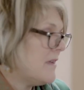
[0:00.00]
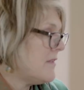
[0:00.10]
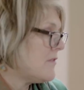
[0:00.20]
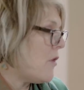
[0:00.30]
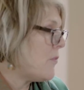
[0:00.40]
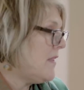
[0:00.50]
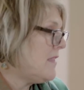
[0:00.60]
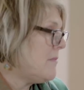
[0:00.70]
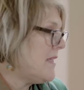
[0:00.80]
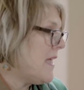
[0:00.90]
So I'll read
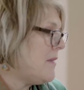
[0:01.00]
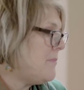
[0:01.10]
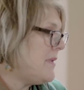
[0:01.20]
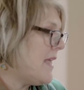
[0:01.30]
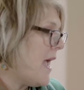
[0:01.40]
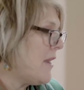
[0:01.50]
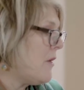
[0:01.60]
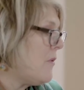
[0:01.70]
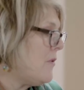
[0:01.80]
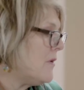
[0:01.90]
them again:
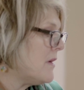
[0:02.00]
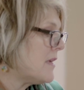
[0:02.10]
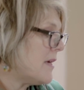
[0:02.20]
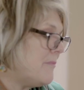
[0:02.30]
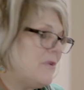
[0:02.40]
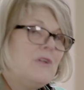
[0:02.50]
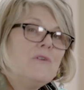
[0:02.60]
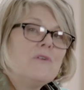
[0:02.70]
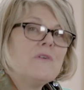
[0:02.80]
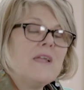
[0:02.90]
piano,
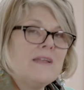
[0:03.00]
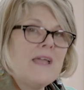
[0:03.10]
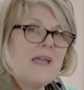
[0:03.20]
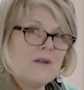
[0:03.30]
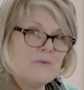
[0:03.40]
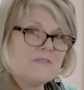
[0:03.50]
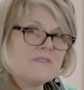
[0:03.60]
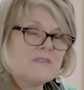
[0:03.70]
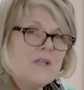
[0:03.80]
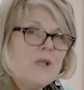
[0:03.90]
computer, and house.